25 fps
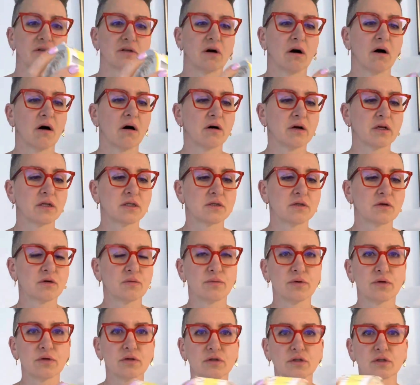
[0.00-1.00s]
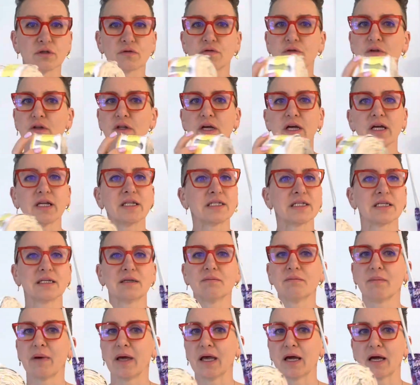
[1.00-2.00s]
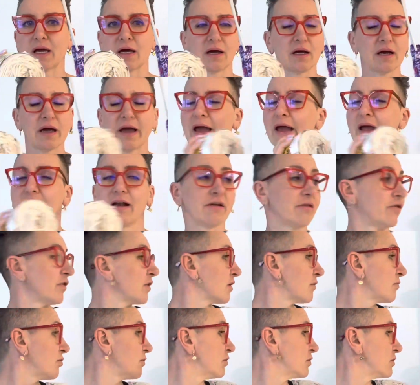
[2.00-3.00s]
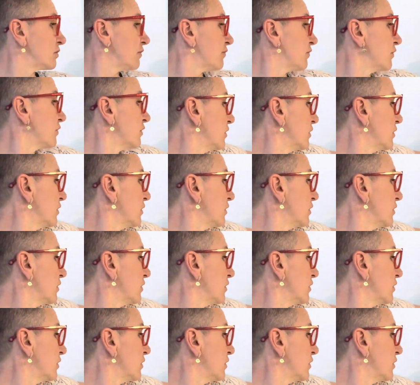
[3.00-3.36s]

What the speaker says: oh, it's so beautiful. It can make anything beautiful